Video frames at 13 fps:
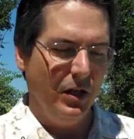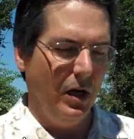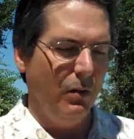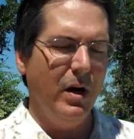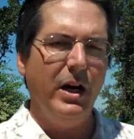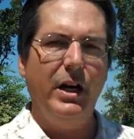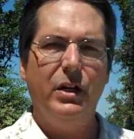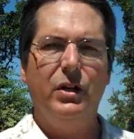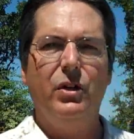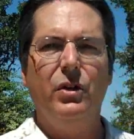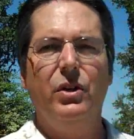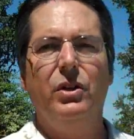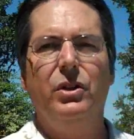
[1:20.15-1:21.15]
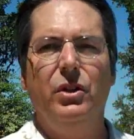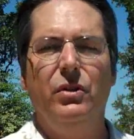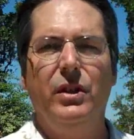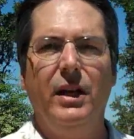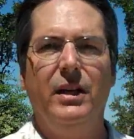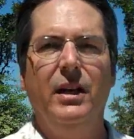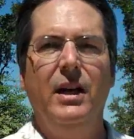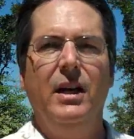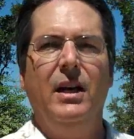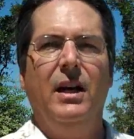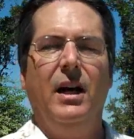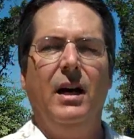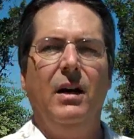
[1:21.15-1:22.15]
So I want to encourage you that
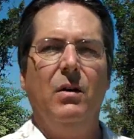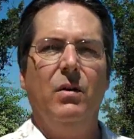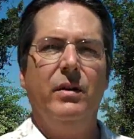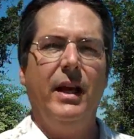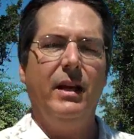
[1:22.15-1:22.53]
uh,